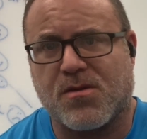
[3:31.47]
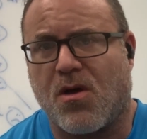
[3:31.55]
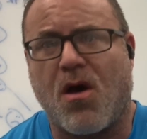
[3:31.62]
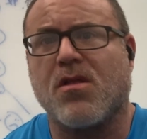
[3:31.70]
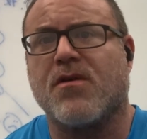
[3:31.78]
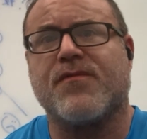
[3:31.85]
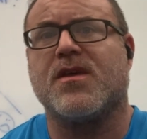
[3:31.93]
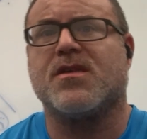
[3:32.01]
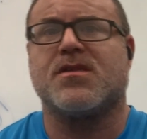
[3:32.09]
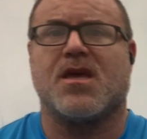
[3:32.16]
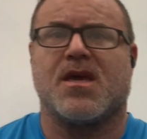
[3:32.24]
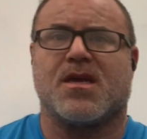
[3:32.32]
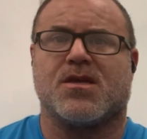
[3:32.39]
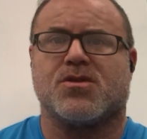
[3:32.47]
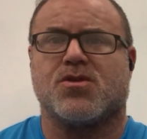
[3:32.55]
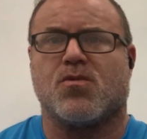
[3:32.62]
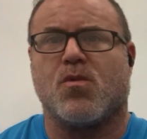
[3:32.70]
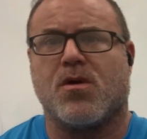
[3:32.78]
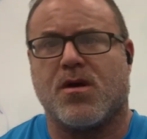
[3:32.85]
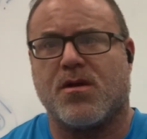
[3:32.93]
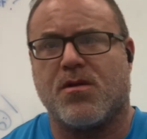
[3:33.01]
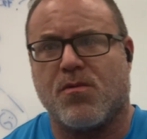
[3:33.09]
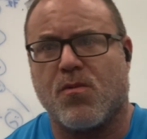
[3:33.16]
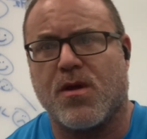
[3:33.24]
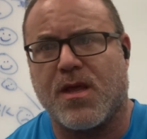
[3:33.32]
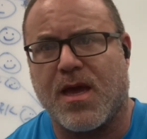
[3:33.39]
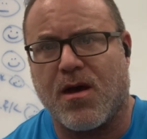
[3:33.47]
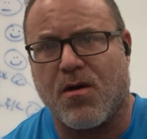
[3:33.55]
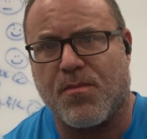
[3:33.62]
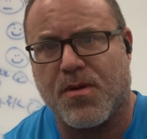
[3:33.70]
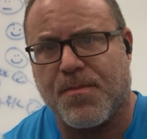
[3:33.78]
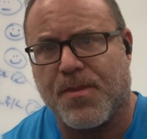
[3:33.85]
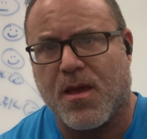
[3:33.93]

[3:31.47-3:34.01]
All of these things would help.